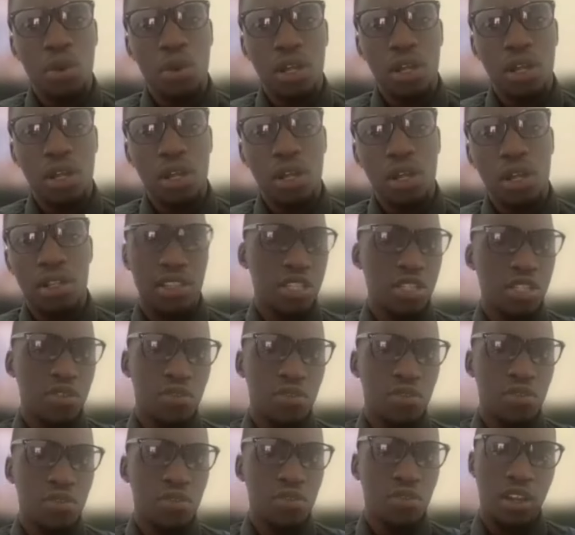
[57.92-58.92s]
very well
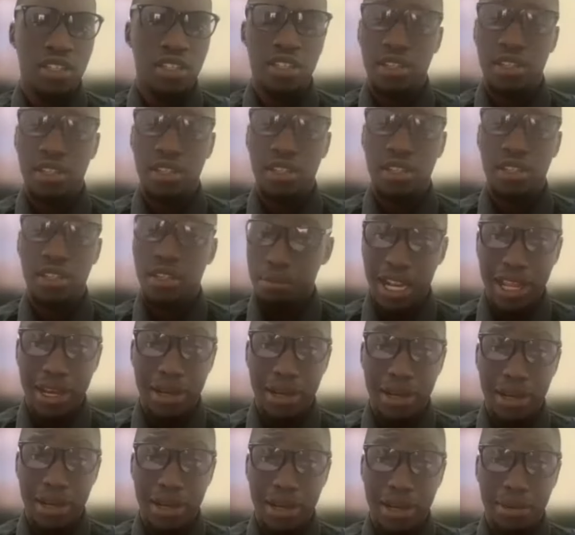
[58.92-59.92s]
that you've got
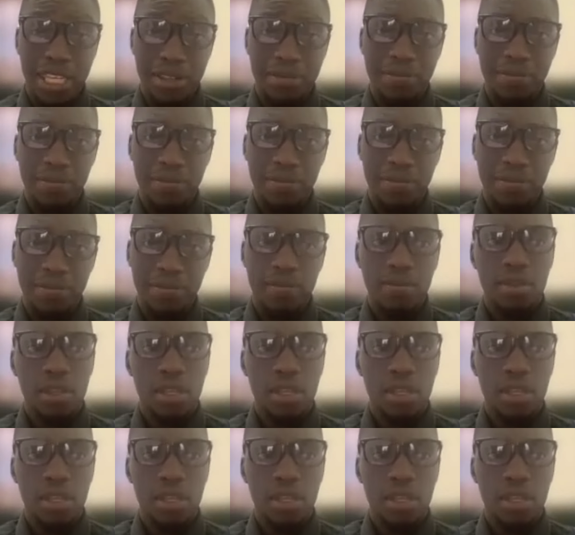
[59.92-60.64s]
plan B.